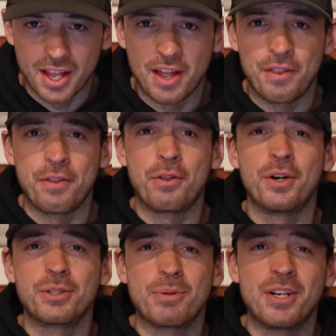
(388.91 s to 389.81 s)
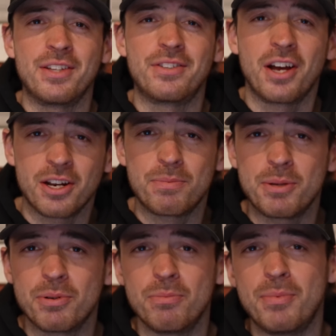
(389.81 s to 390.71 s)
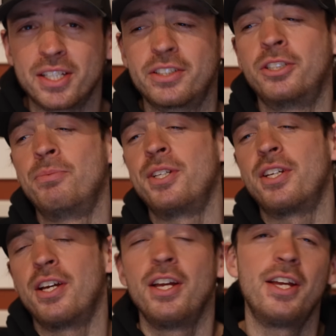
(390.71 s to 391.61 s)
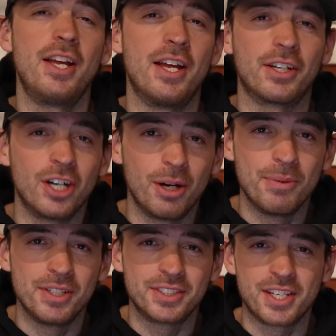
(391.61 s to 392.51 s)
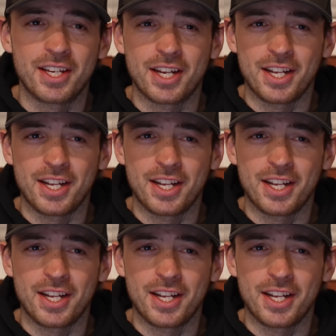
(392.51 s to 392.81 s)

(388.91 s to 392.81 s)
And there has been a ton of people message me and comment saying,